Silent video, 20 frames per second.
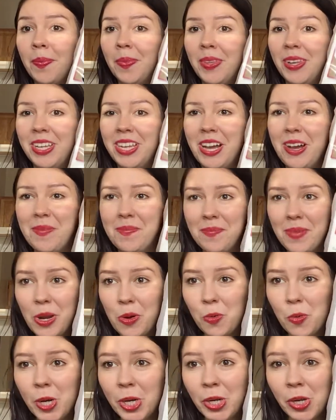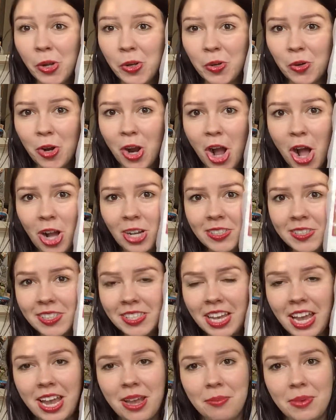Yep, my work Crocs
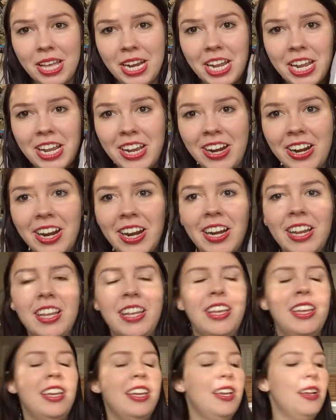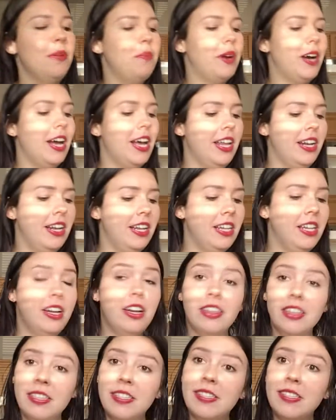came in here. But, you
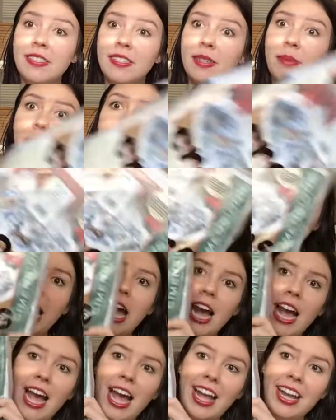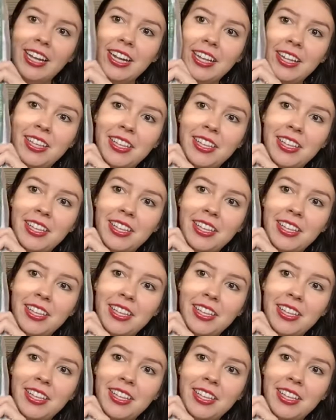know, this is a big bag.